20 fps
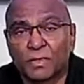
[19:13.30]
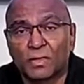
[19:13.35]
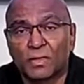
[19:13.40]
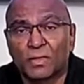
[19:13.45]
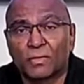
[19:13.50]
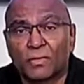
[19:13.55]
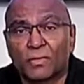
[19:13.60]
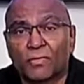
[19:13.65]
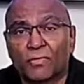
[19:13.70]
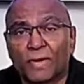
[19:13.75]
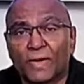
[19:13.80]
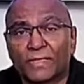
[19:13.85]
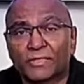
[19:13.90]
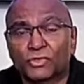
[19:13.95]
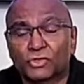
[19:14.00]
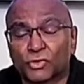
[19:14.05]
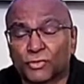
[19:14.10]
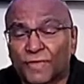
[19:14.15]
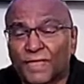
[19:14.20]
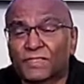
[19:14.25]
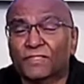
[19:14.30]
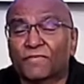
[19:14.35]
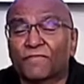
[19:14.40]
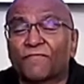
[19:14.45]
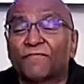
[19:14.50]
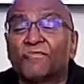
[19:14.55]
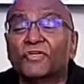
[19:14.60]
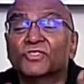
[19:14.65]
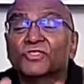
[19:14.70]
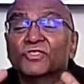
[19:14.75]
All right, so that's the
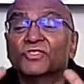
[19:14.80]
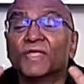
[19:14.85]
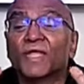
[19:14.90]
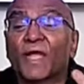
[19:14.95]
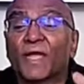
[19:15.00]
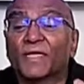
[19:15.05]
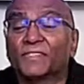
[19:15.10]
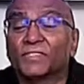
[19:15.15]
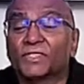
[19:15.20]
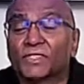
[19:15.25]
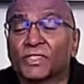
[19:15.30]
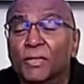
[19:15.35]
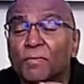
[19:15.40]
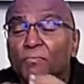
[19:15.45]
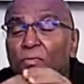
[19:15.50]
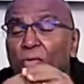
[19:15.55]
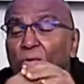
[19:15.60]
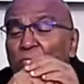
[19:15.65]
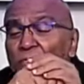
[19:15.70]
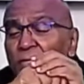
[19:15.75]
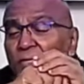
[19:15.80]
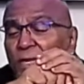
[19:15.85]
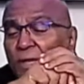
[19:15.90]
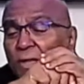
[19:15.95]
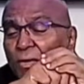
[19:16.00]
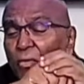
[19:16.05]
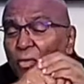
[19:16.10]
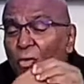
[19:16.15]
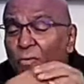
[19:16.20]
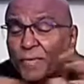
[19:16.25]
first thing I see. The moment
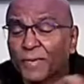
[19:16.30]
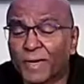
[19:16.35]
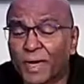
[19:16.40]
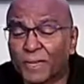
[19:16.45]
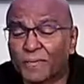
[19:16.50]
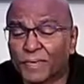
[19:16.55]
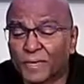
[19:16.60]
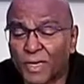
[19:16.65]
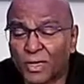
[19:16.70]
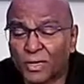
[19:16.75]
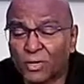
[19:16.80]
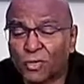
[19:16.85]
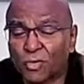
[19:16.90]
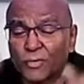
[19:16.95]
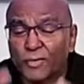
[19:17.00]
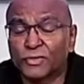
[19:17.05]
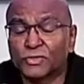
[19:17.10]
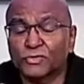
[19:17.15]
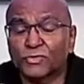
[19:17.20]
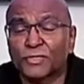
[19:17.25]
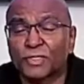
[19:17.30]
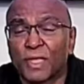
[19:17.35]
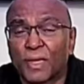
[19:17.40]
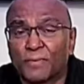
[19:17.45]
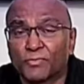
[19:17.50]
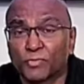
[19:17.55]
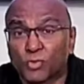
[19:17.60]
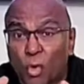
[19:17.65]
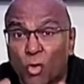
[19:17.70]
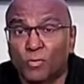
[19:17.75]
I open up and I go into the
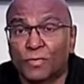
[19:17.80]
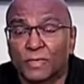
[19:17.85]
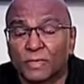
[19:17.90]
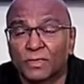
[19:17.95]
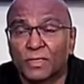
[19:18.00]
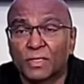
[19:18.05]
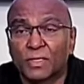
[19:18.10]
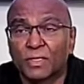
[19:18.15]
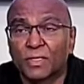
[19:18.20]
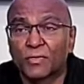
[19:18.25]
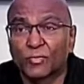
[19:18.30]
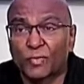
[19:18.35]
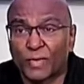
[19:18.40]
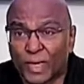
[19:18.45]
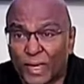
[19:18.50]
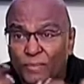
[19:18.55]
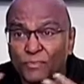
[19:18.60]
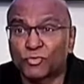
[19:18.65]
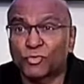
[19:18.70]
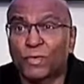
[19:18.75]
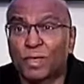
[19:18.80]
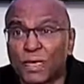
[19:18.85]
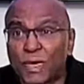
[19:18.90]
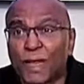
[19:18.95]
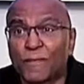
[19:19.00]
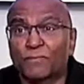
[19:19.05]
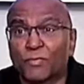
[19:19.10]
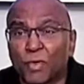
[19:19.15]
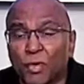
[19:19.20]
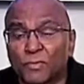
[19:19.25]
abdomen, when I'm doing
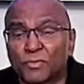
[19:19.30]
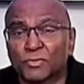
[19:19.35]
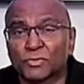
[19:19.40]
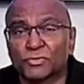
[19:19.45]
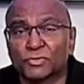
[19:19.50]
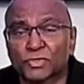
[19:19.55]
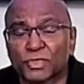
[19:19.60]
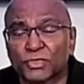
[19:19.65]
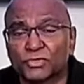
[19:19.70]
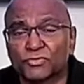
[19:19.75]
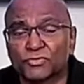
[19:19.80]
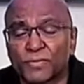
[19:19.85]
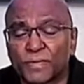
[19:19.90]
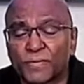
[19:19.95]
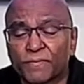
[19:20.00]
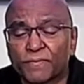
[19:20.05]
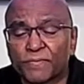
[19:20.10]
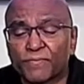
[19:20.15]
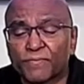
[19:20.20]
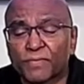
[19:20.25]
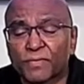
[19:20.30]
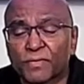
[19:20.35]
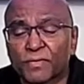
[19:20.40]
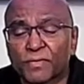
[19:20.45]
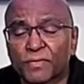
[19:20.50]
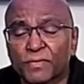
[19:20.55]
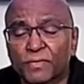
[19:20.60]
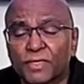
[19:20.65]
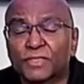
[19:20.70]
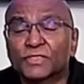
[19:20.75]
abdominal surgery,
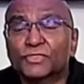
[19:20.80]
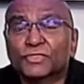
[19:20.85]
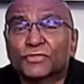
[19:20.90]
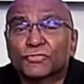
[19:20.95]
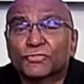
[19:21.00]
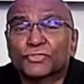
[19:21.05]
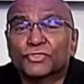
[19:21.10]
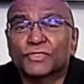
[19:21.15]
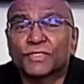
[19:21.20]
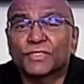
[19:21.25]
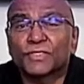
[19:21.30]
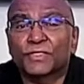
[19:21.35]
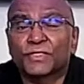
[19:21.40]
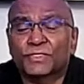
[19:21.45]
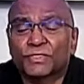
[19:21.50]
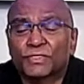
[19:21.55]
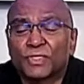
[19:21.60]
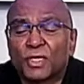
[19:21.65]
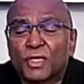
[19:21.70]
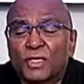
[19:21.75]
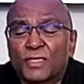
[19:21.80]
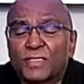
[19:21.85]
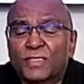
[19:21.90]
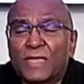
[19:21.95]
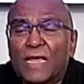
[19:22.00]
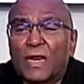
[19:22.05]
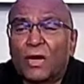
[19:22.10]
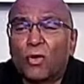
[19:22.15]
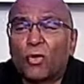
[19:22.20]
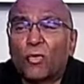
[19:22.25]
is to see this
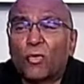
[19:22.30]
yellow